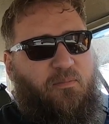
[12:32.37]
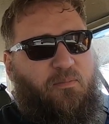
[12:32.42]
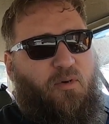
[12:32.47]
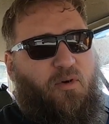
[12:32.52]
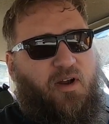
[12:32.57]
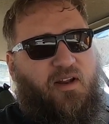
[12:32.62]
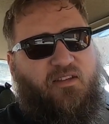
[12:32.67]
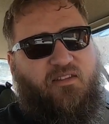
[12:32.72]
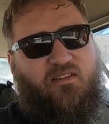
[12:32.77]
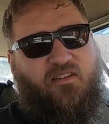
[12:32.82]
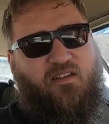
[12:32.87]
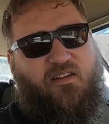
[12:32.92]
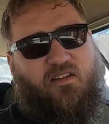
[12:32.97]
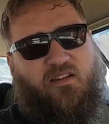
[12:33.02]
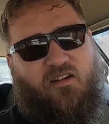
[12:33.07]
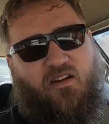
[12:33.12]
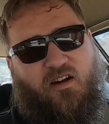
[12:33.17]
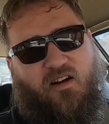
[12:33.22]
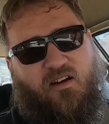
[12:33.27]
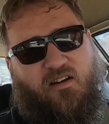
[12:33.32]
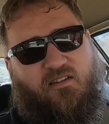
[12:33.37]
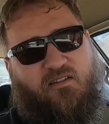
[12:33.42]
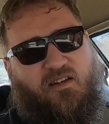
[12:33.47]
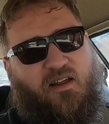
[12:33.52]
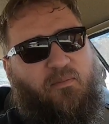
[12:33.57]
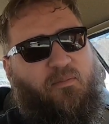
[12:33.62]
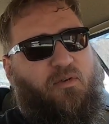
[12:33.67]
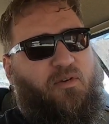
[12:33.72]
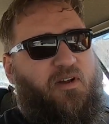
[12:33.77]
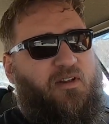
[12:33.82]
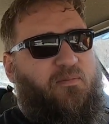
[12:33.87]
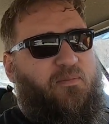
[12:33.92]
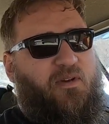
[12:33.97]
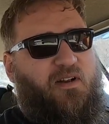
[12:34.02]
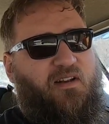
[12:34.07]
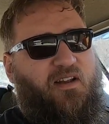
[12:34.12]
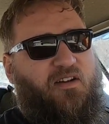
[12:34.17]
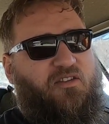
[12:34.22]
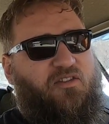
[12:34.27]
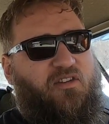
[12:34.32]
points cars, not points,
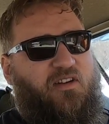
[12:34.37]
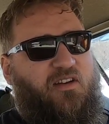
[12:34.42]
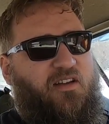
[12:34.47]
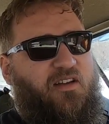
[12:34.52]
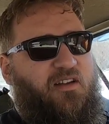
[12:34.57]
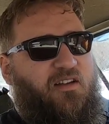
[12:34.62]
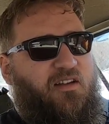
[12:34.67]
but electric